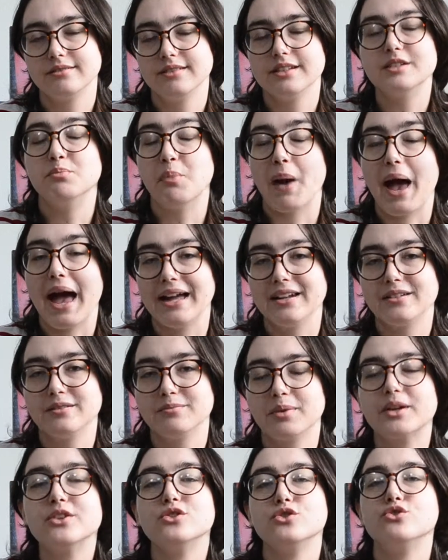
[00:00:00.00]
It's bad
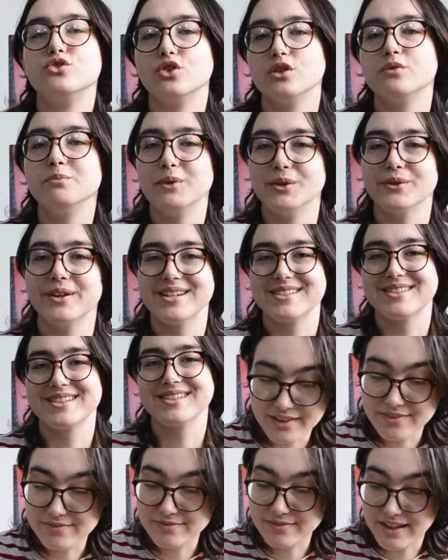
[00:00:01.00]
because you shouldn't be
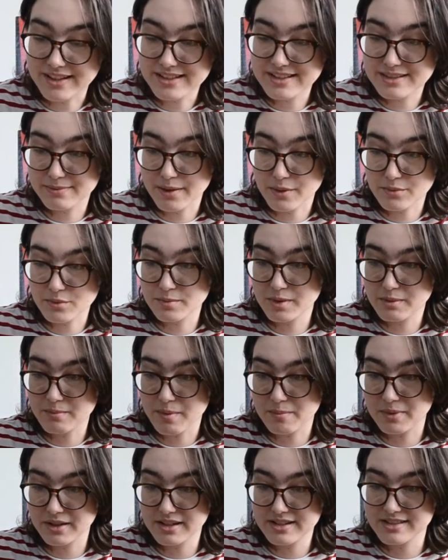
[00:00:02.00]
racist. That's probably
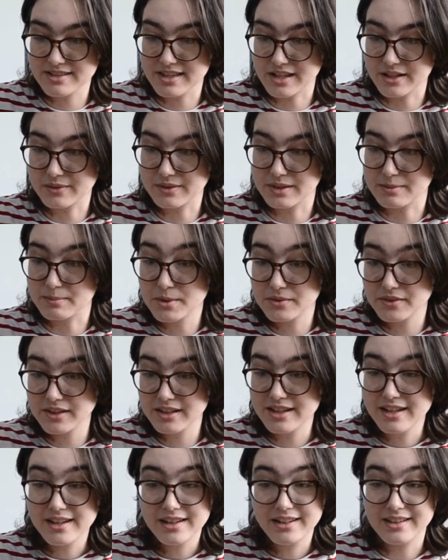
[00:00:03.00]
my biggest thing with the movie,
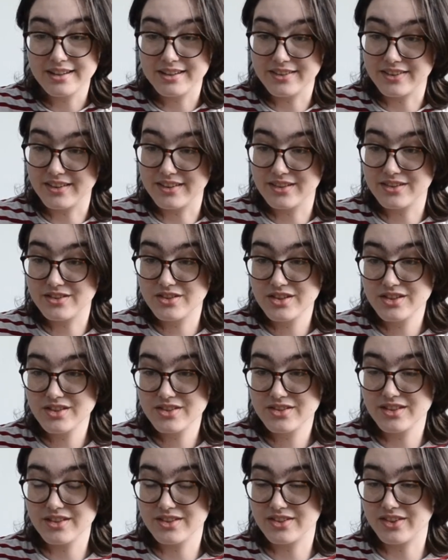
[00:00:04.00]
is it
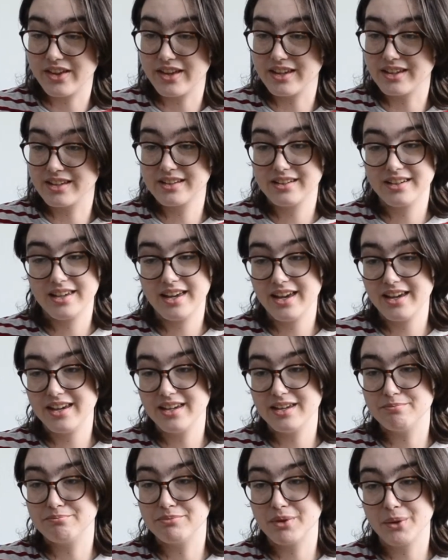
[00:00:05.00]
just is like,
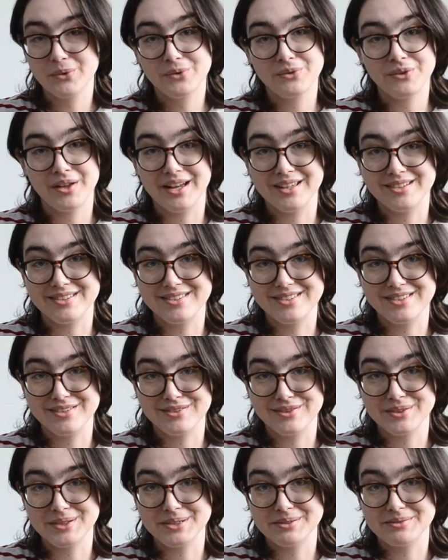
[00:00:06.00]
hey, both sides
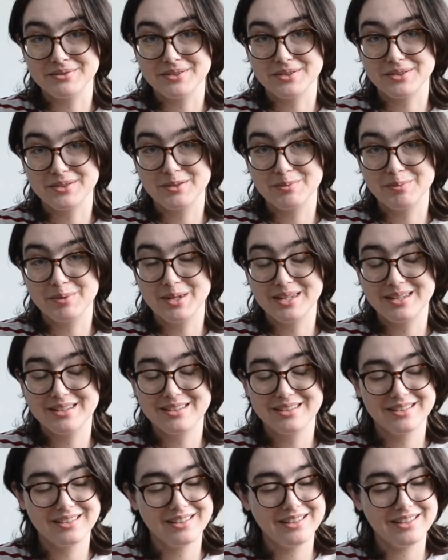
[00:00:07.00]
deserve to
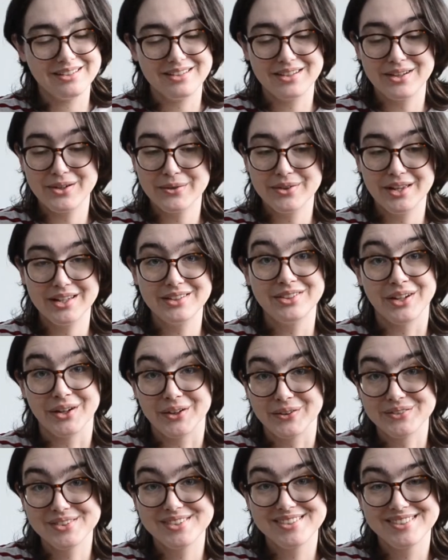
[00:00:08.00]
speak, and no they
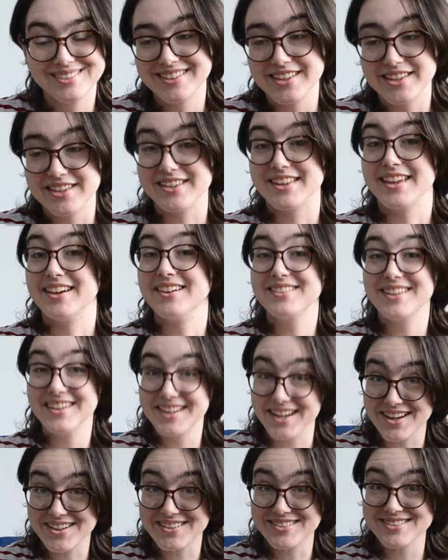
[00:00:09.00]
don't. No they
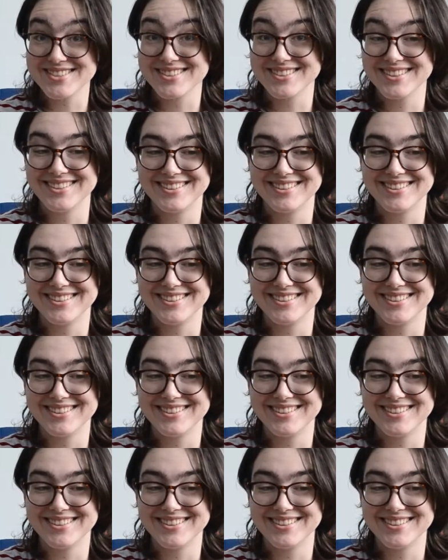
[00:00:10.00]
don't.